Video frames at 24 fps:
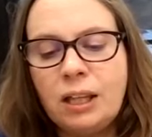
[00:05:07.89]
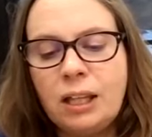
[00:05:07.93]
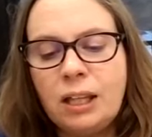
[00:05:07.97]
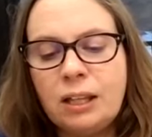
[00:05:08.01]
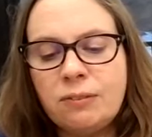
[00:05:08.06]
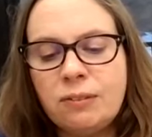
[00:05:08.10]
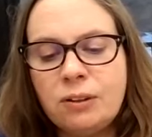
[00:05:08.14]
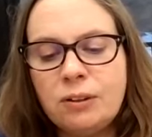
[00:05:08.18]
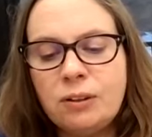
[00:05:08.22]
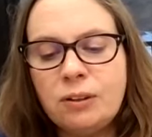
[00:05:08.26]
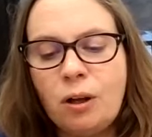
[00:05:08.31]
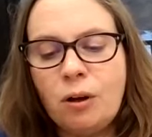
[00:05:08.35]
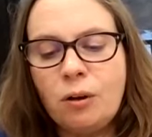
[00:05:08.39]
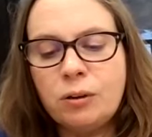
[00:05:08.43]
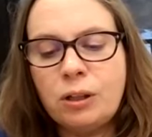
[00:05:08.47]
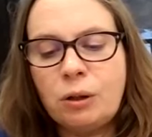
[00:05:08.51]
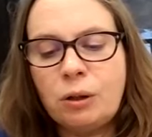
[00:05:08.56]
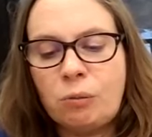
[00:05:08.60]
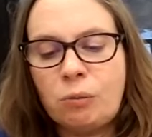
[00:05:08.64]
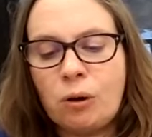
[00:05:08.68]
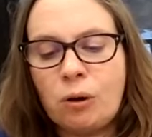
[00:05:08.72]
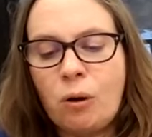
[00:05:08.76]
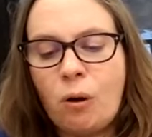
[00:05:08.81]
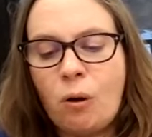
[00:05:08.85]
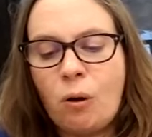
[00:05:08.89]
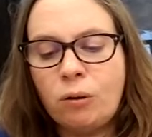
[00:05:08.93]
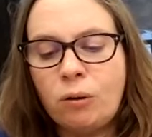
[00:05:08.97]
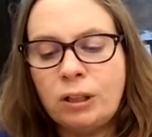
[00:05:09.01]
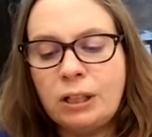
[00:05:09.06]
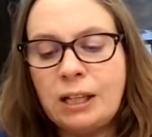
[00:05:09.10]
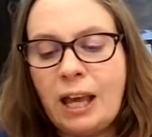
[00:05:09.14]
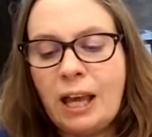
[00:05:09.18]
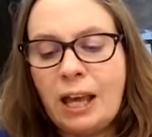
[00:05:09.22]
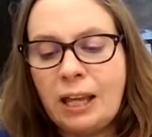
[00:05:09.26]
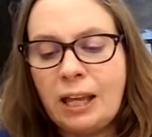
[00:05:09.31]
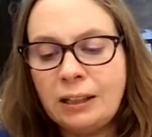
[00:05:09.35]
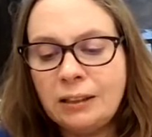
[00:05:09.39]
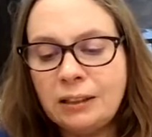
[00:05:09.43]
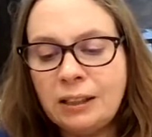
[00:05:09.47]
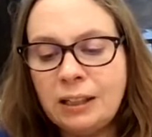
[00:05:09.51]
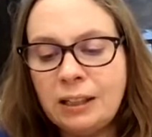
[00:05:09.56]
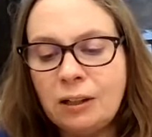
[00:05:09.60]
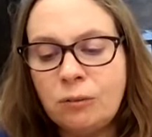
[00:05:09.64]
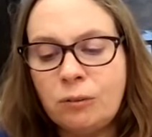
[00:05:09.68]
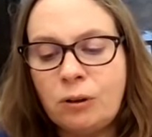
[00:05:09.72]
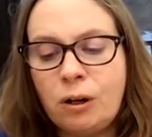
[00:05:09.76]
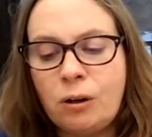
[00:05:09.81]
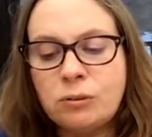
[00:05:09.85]
Even though there were only eight
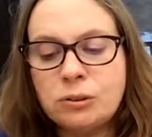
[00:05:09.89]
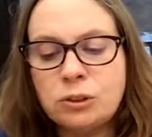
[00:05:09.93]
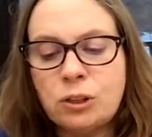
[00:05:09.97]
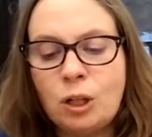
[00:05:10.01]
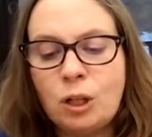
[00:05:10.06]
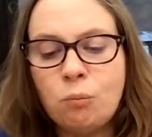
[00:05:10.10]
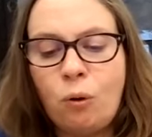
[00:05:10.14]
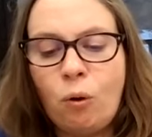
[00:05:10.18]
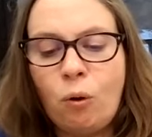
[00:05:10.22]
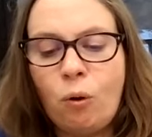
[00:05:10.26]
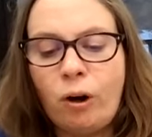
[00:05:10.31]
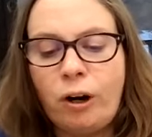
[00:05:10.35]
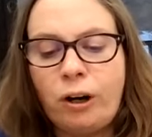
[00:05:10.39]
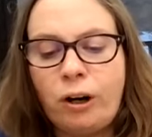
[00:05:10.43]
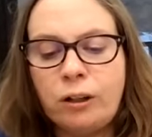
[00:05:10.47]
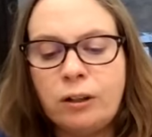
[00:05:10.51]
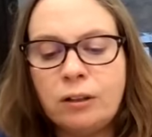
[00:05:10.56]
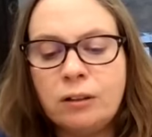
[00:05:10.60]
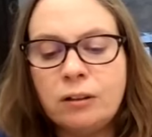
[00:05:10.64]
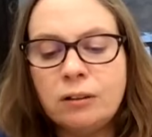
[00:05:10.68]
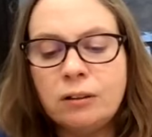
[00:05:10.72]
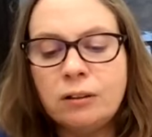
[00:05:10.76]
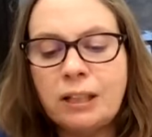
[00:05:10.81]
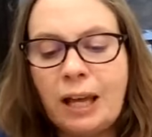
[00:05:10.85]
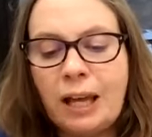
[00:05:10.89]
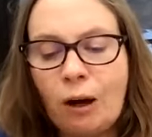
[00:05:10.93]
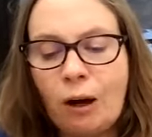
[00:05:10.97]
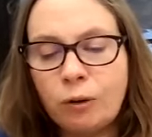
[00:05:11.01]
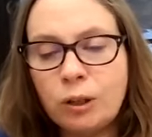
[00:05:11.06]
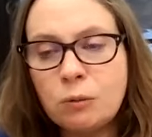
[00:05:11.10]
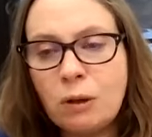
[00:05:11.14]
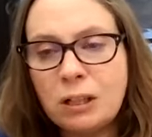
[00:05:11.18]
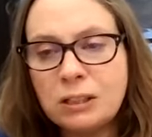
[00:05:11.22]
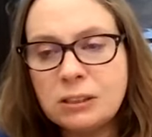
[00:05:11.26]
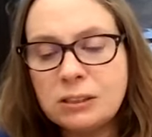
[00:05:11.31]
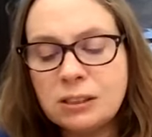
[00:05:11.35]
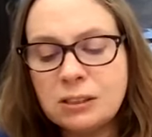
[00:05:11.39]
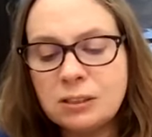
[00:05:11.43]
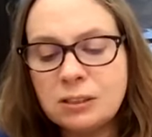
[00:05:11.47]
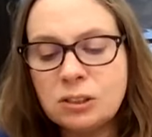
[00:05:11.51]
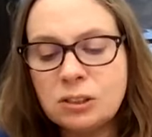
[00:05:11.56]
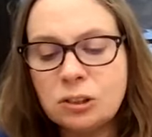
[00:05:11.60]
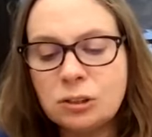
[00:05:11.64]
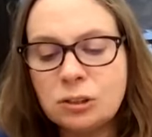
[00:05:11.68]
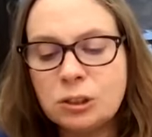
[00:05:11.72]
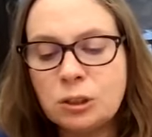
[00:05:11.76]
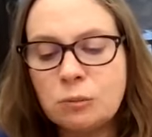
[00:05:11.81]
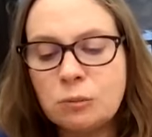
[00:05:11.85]
Negroes on board, counting my
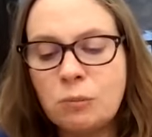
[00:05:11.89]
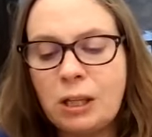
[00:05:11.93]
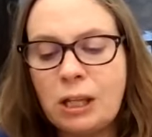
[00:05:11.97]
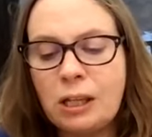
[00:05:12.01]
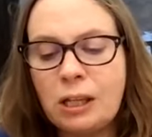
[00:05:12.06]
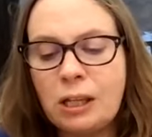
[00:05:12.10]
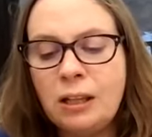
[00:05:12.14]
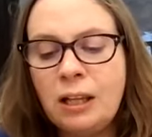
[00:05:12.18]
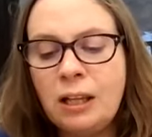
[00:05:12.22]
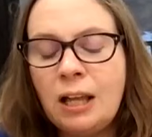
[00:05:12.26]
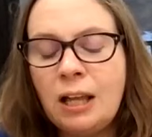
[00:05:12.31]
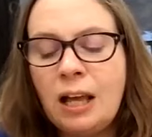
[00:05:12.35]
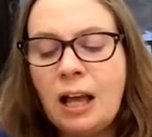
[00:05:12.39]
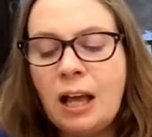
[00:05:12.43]
sisters and me,